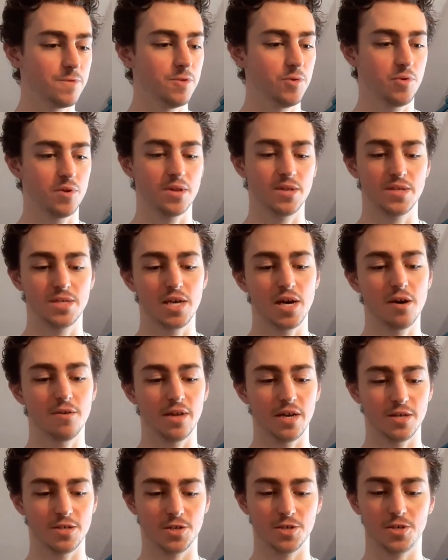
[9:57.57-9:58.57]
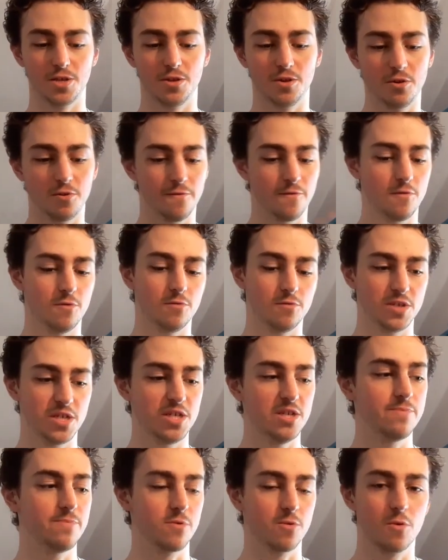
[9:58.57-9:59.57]
you can tell that it's just an overall
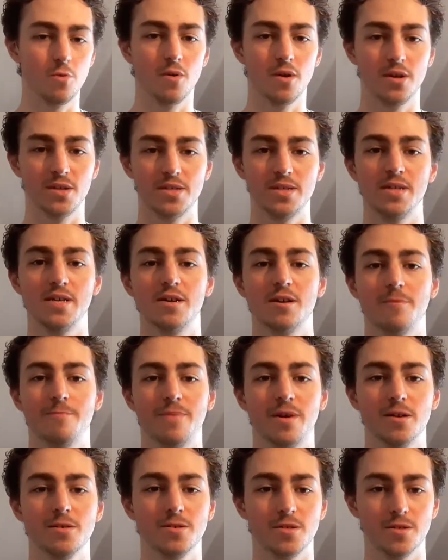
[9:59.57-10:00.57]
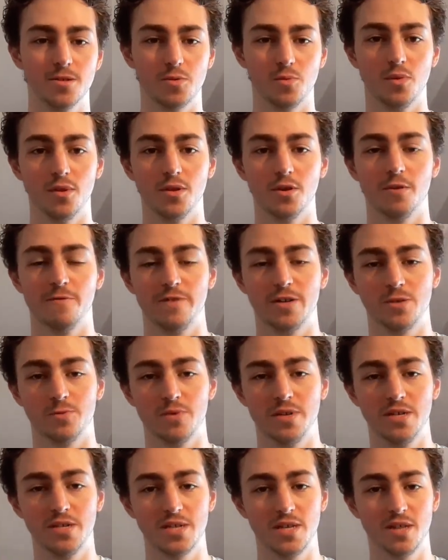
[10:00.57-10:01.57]
cheaper quality in comparison to what Nerf has
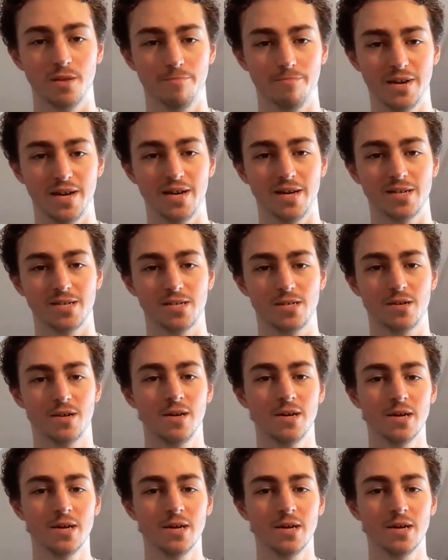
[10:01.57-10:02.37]
released in the past.